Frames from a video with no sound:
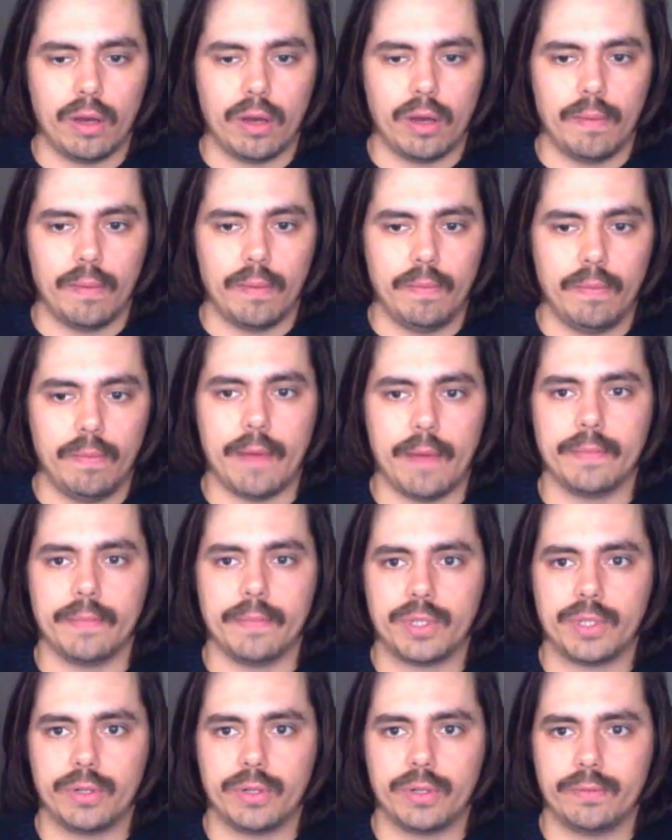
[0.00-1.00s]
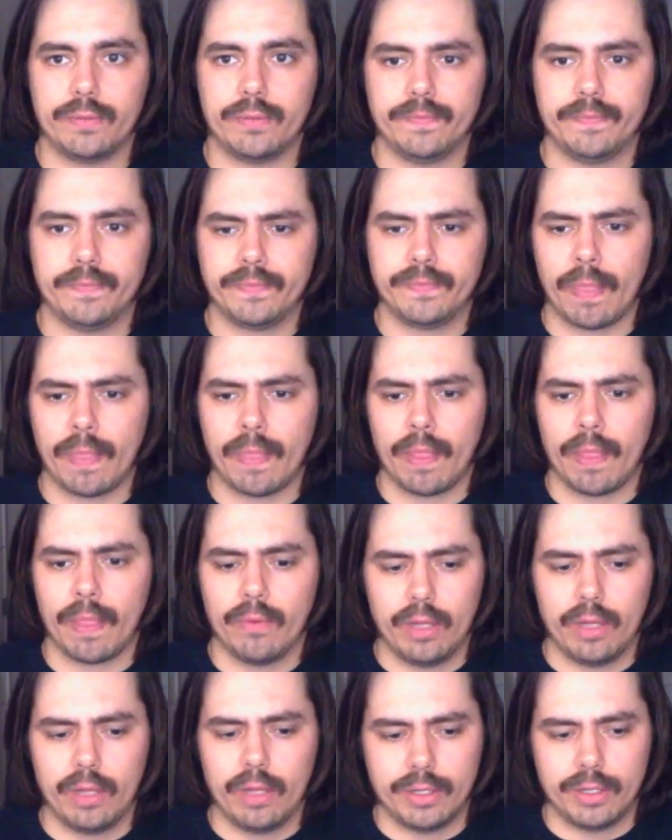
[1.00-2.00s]
Yeah, so
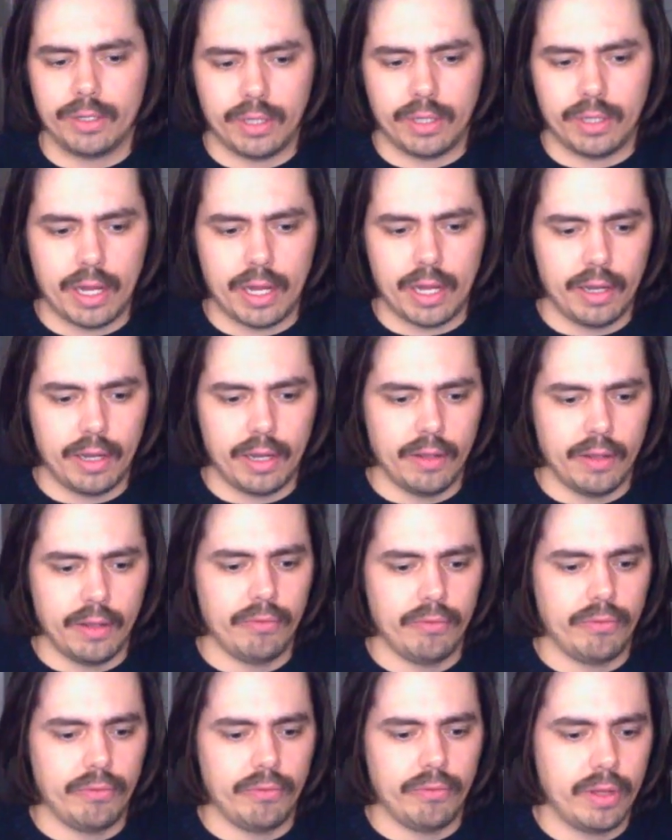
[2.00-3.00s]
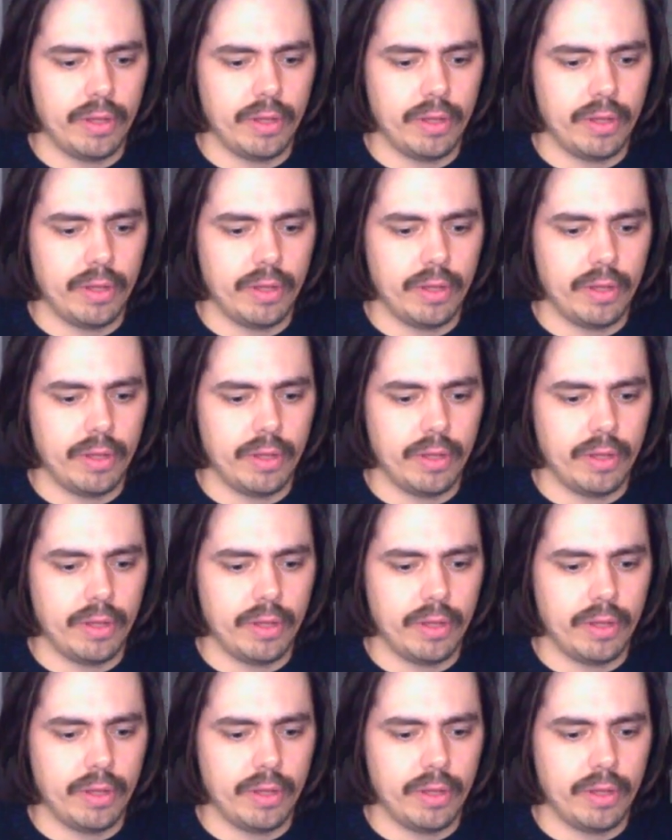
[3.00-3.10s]
really there's a lot of